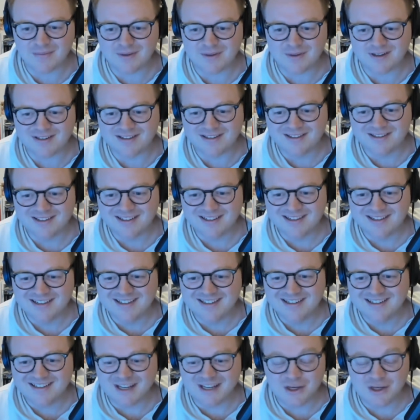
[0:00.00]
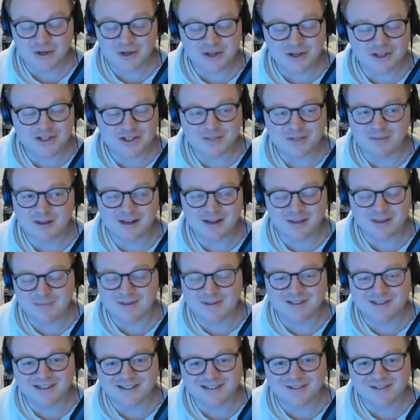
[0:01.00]
But then you can just play
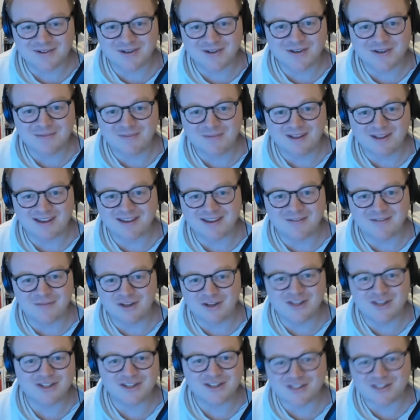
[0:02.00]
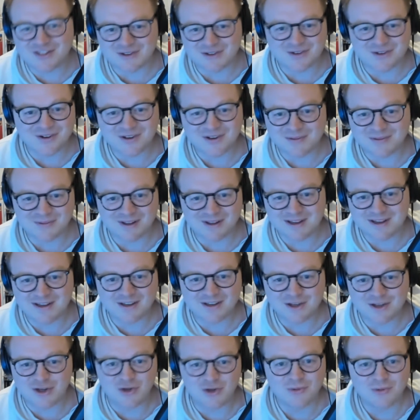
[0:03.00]
limited, or you can play vintage, or you can play
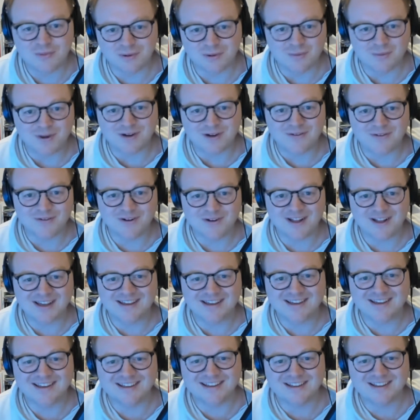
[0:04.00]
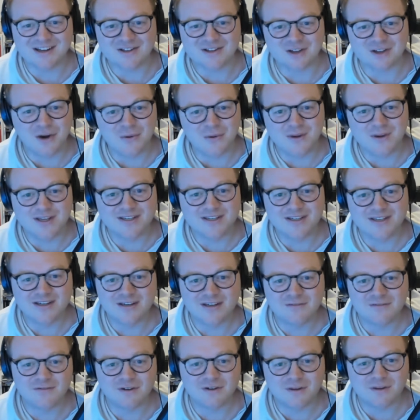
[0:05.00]
cube or whatever. Like there's always a
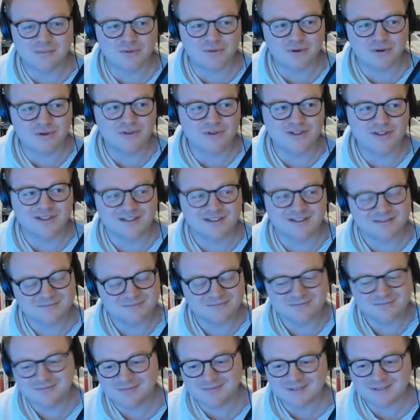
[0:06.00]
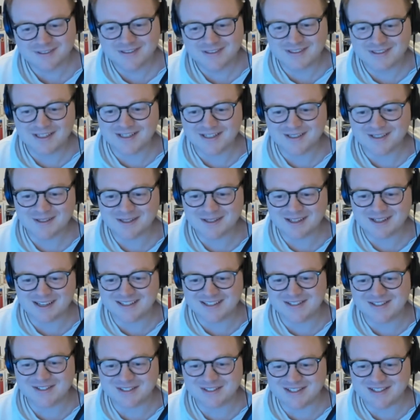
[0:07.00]
different approach, and yeah,
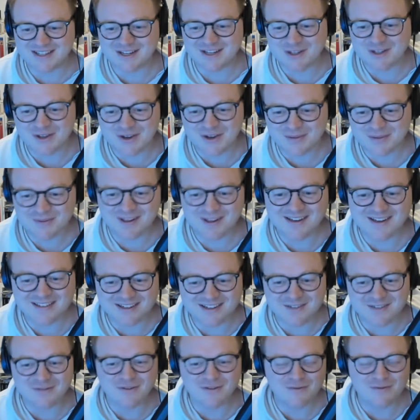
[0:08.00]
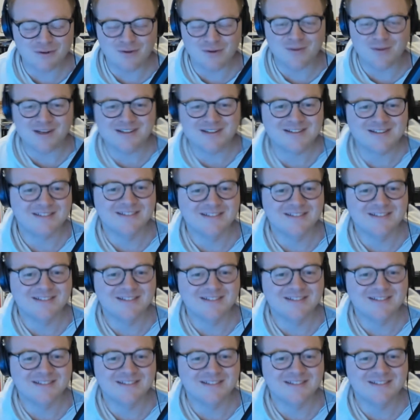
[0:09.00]
I just enjoy playing the different formats.